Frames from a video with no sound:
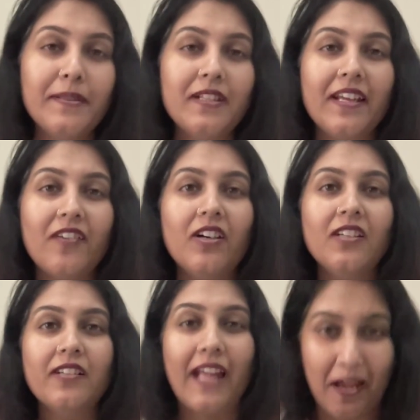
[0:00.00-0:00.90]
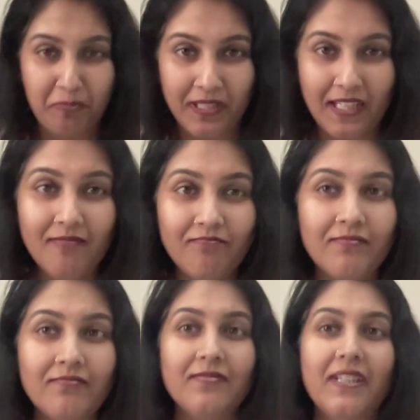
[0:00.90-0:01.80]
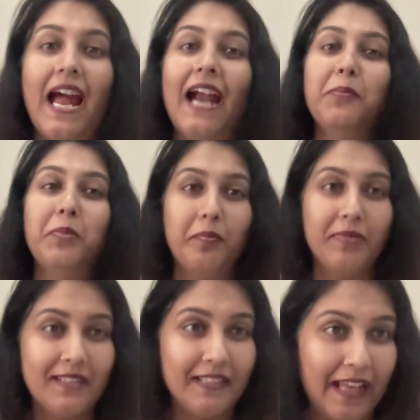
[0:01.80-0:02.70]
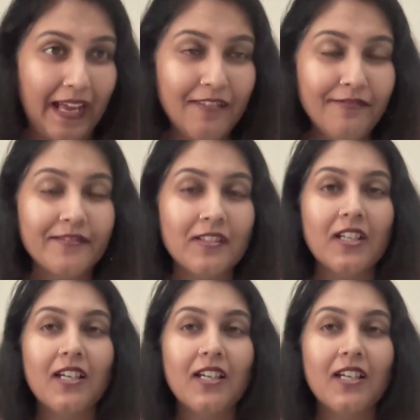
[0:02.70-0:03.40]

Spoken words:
but they were happy, they had a purpose in life,